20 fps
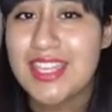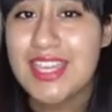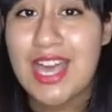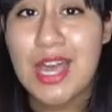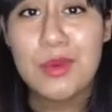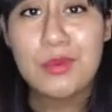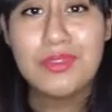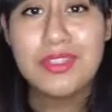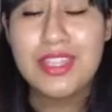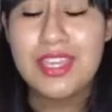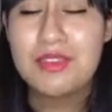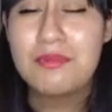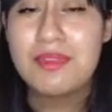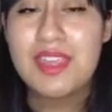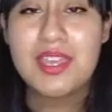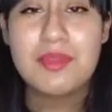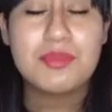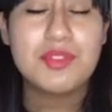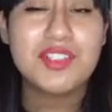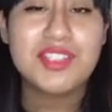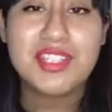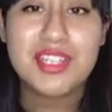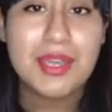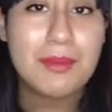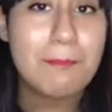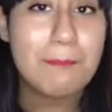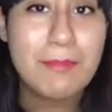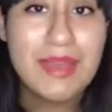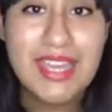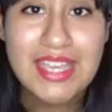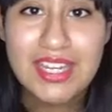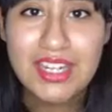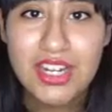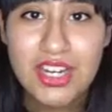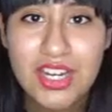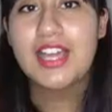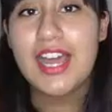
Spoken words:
How will they be able to compare?